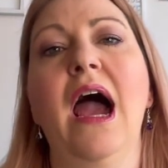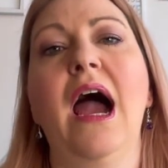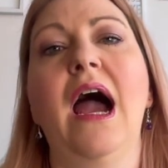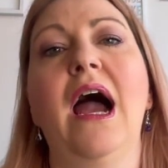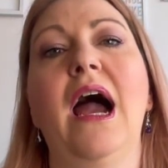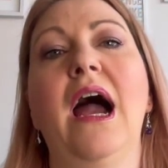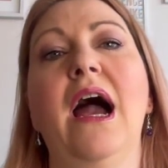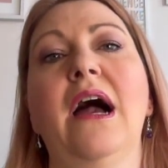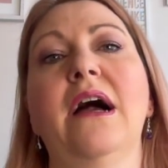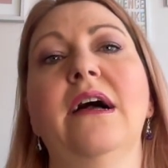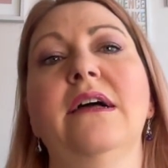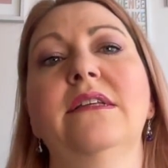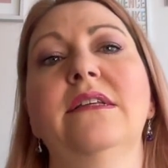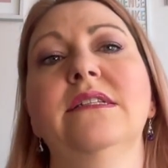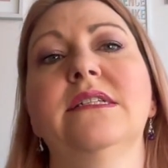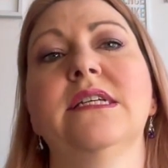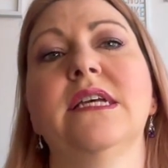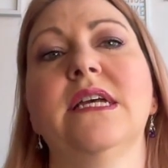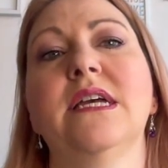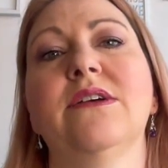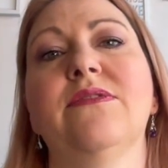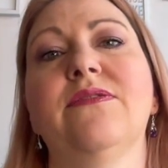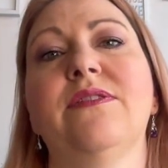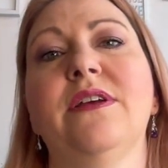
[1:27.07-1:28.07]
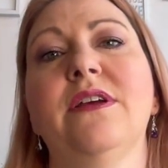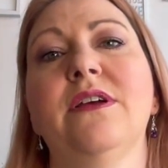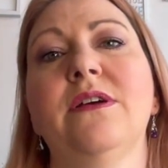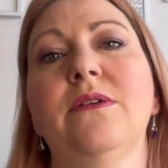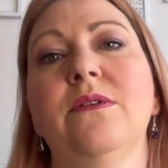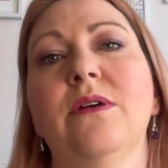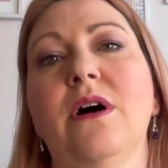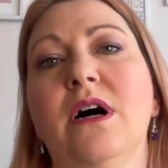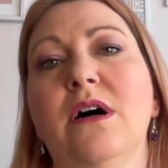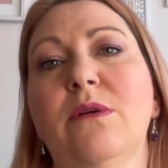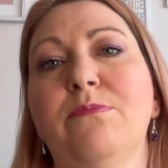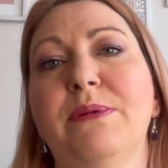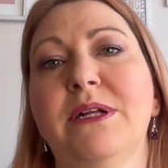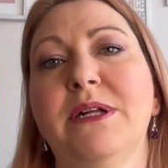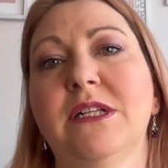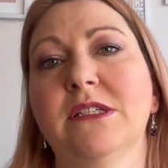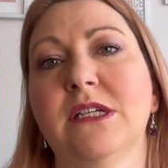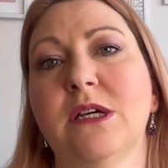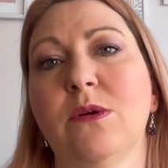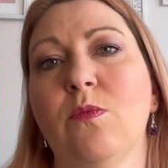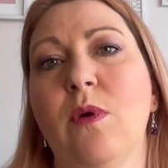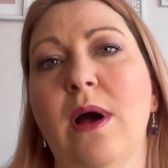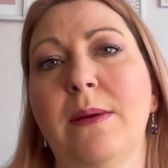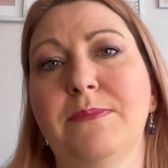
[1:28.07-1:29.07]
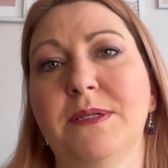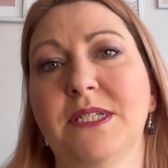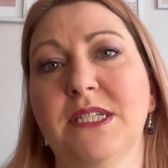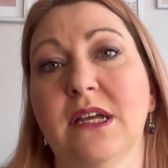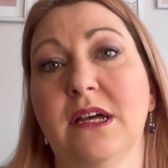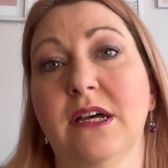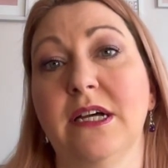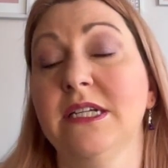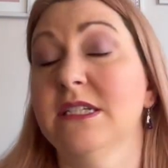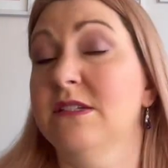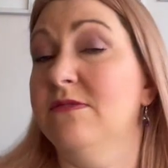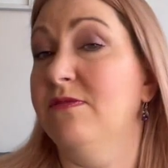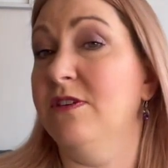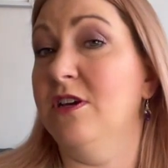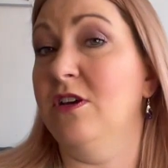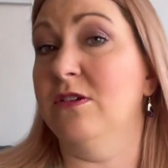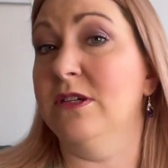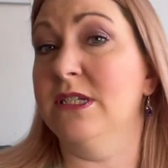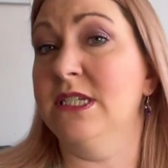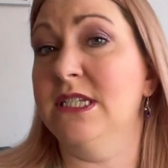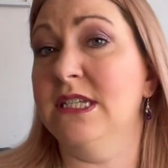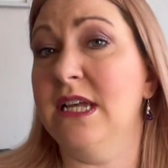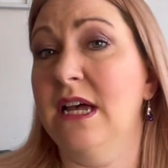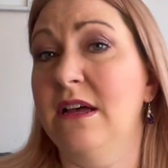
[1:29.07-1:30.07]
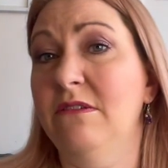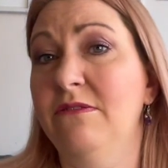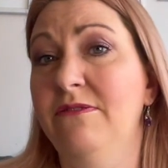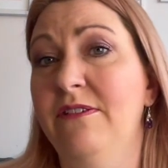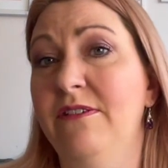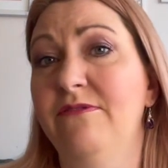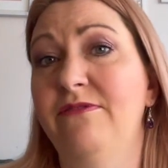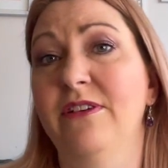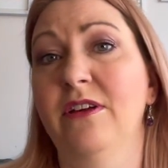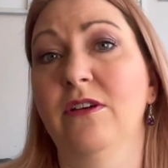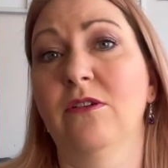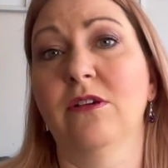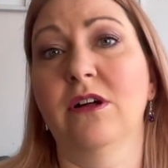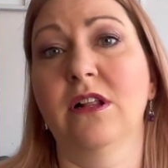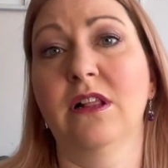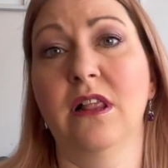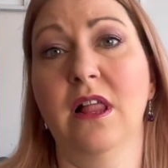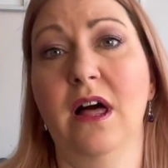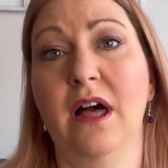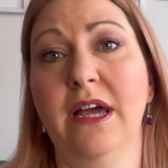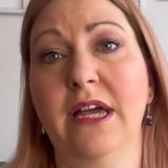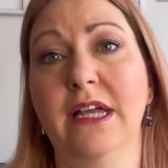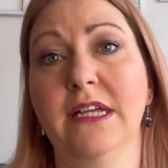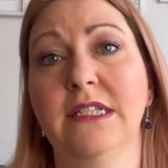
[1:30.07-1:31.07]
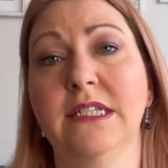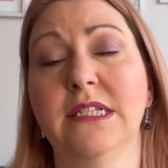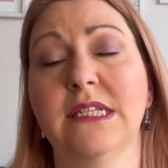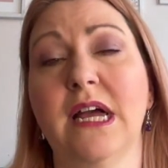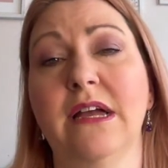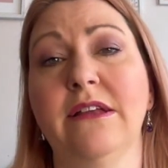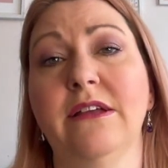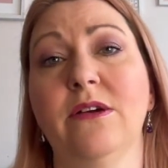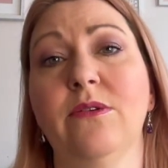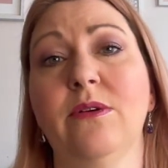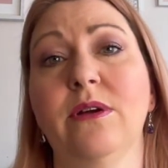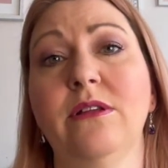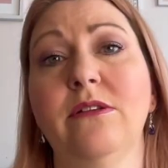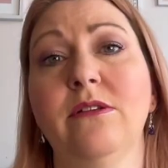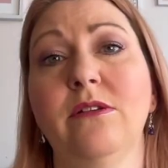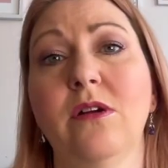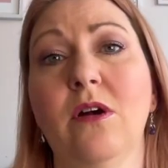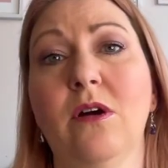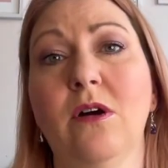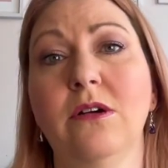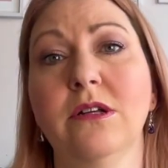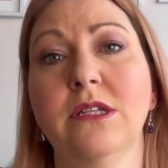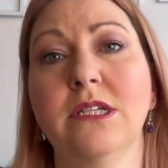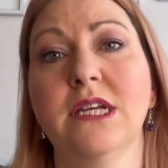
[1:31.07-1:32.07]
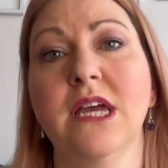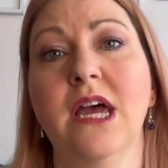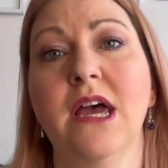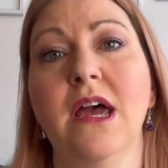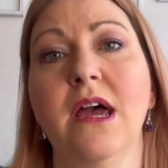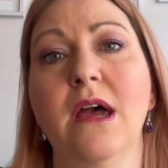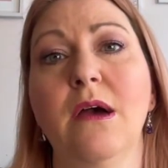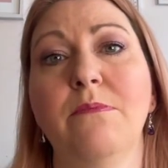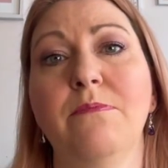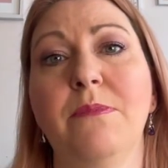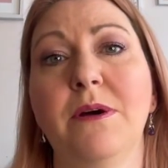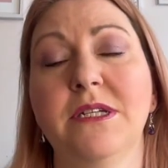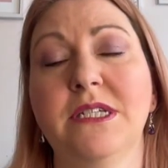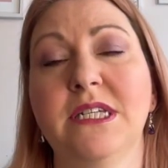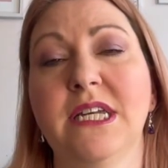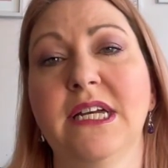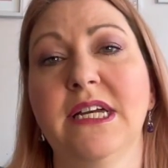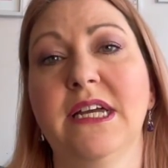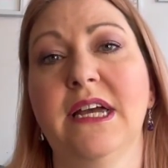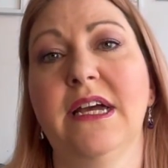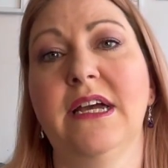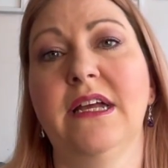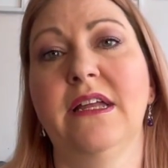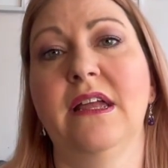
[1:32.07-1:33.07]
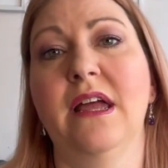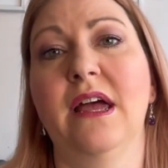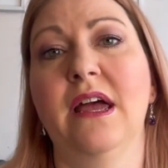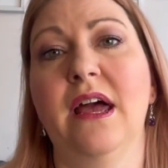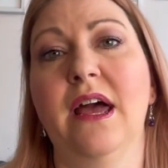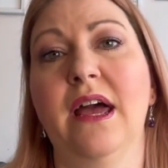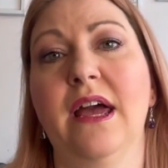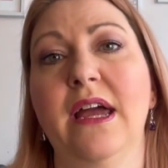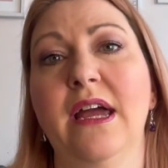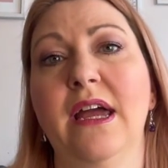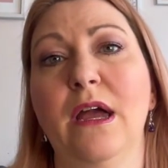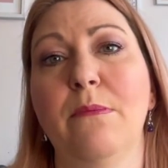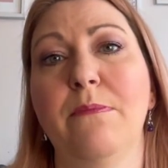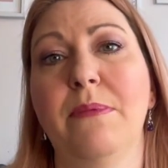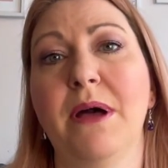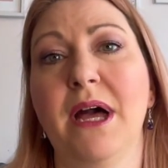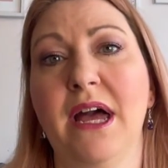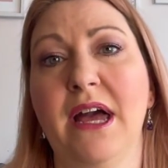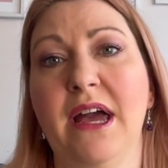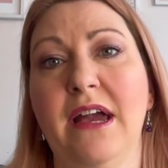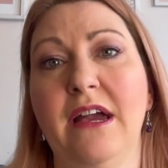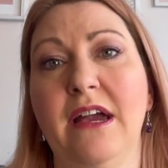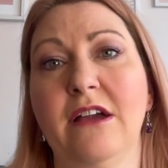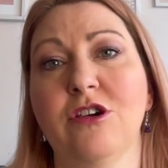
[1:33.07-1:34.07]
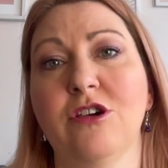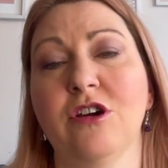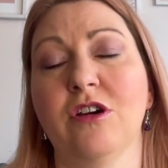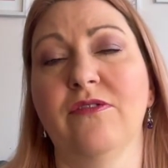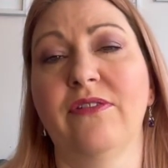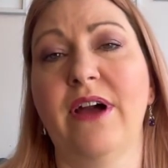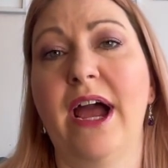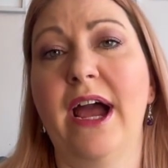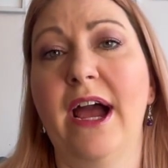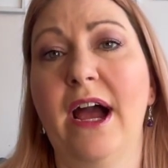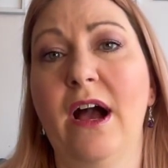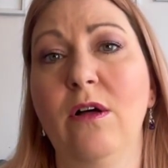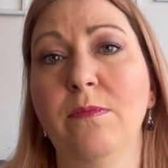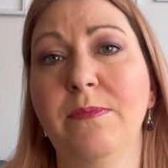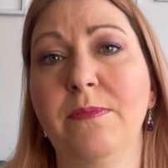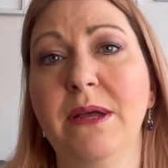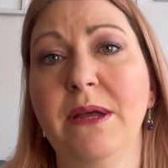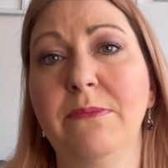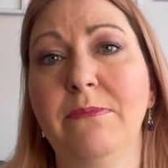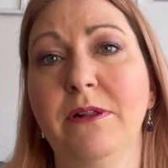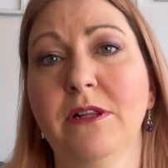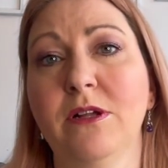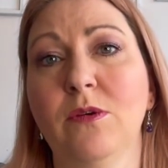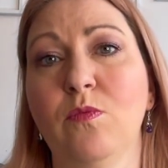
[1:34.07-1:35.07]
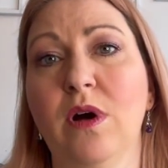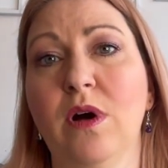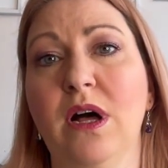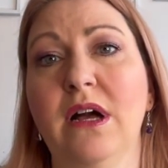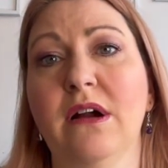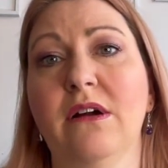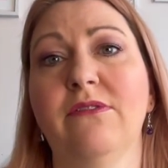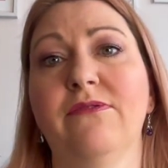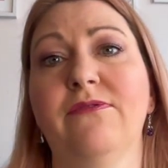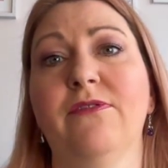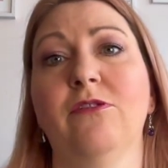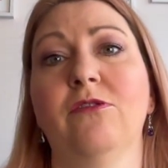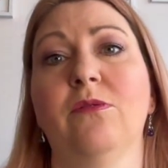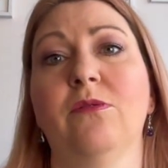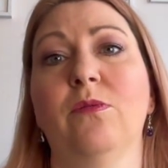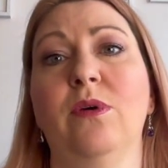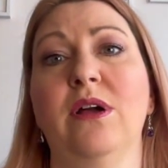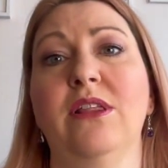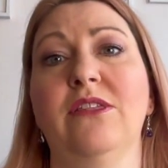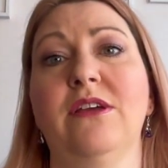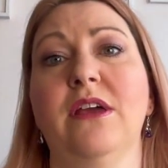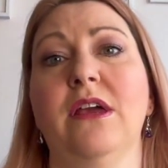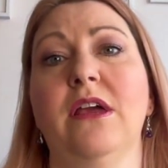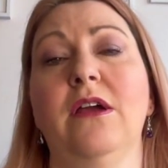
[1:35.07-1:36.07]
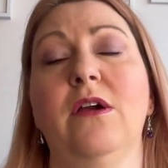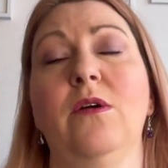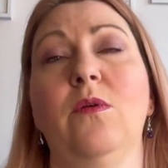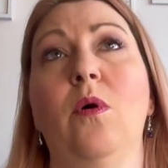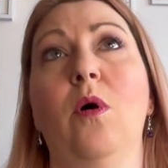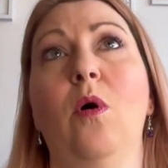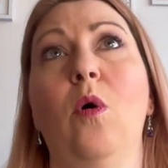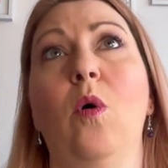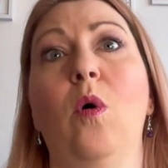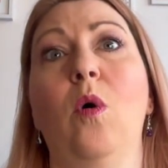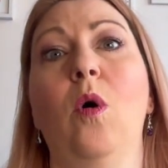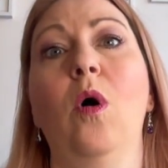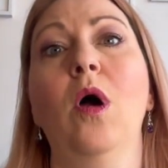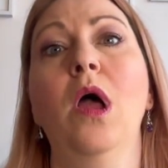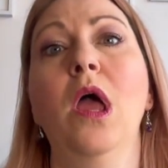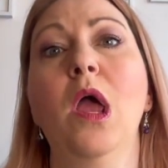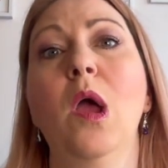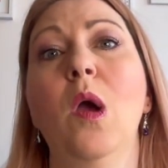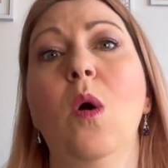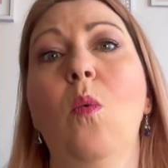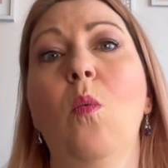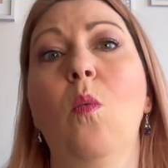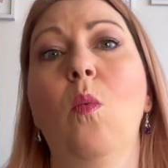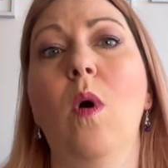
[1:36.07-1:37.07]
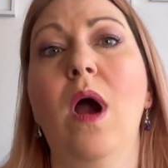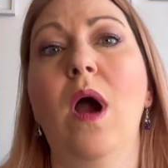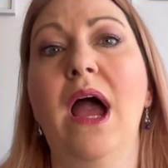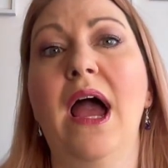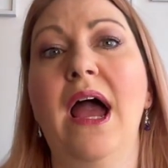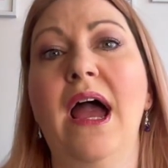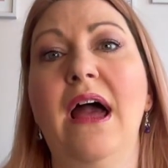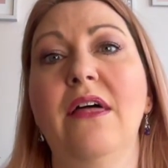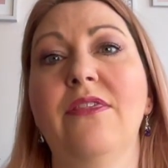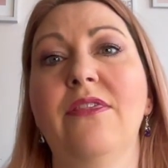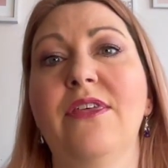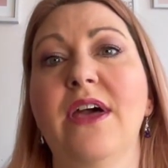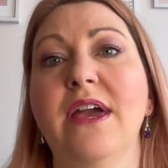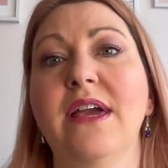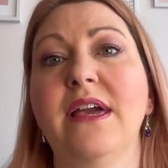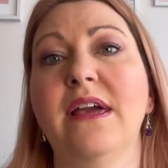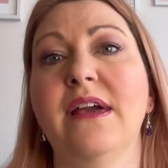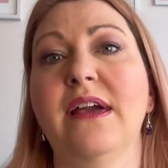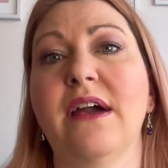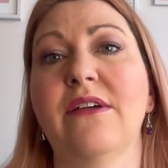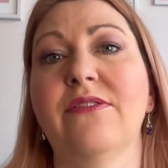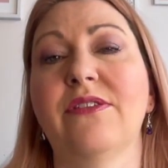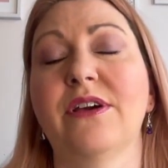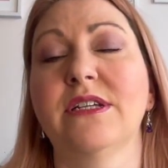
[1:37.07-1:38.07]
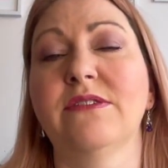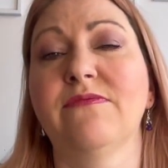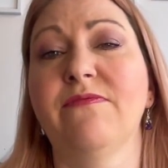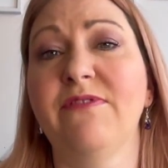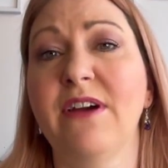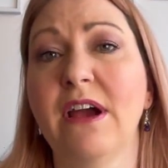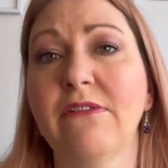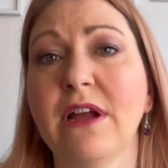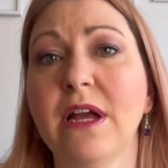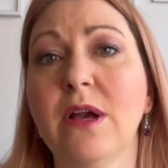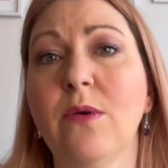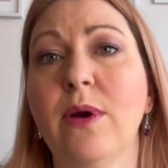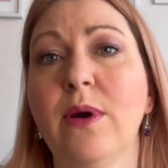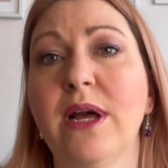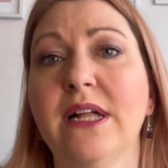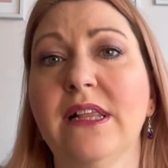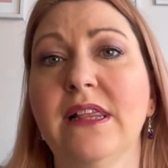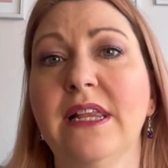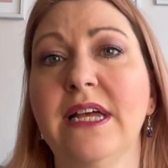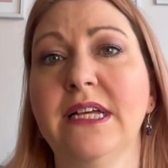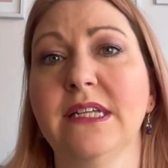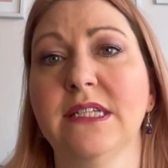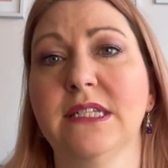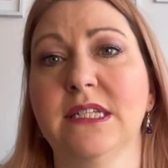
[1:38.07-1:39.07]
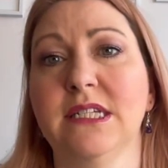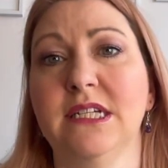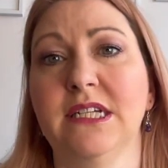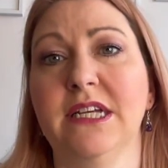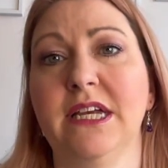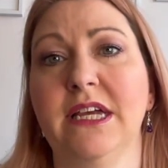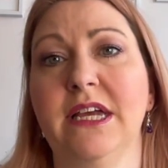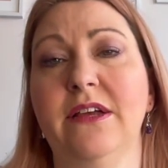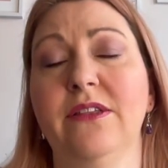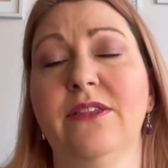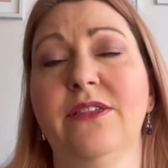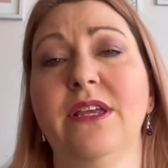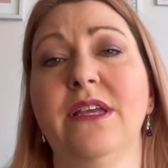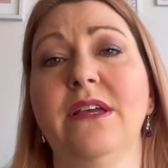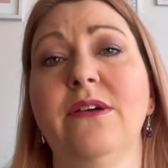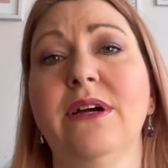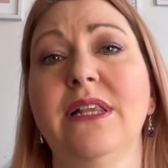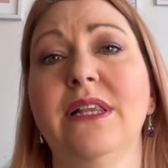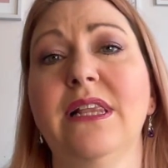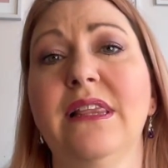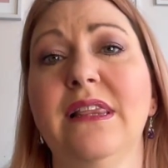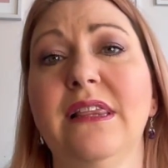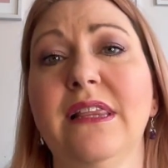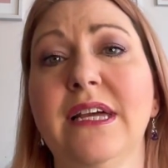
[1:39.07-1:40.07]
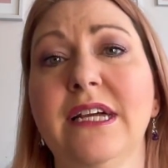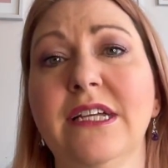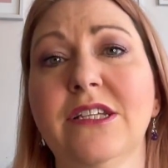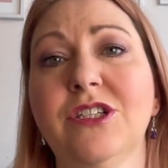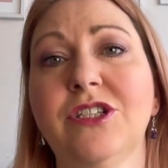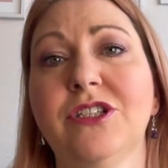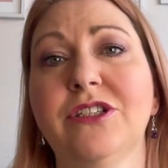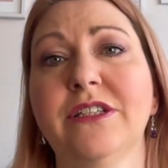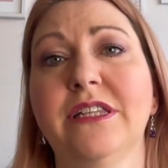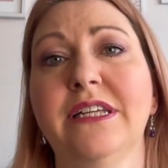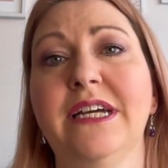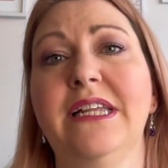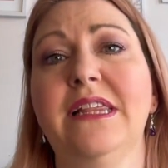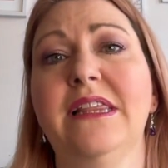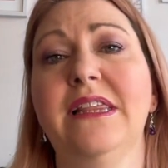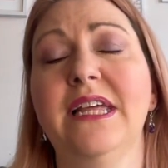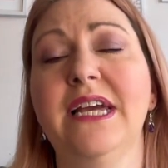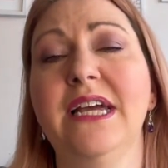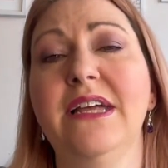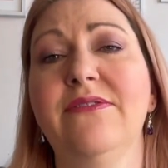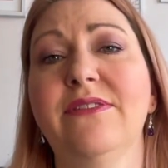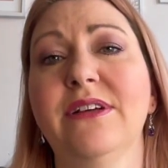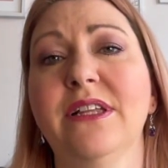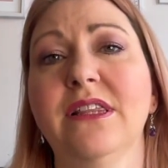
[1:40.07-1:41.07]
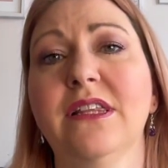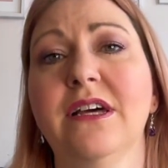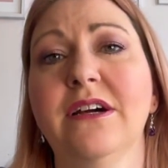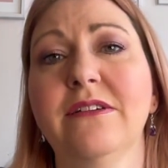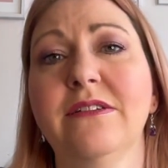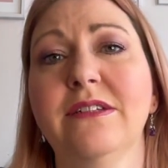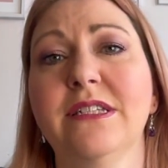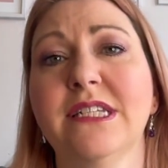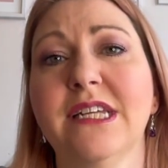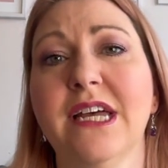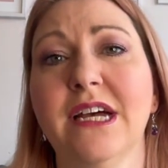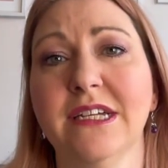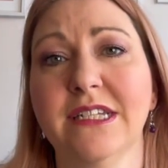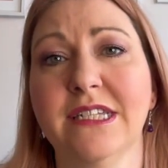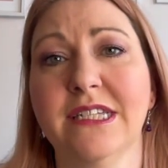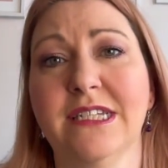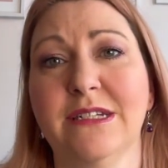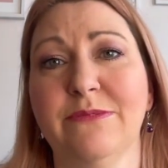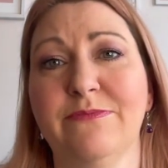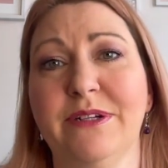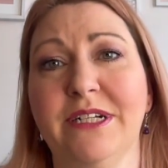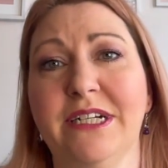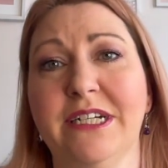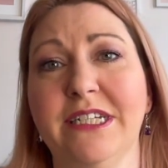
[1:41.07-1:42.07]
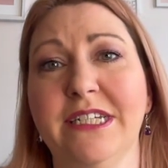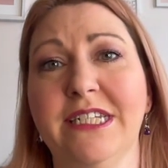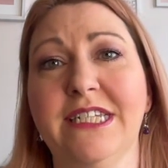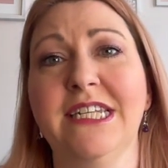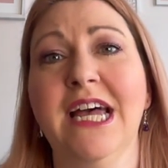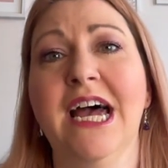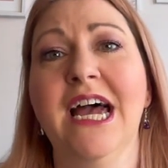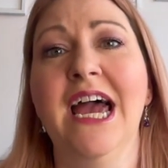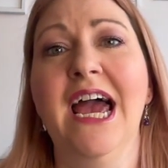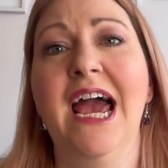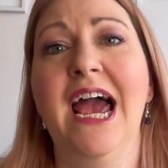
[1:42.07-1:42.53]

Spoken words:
And if you are building websites for yourself, for your clients, and you are not putting in a page of how people can work with you or where they can get those very quick links to you, then you are literally leaving those customers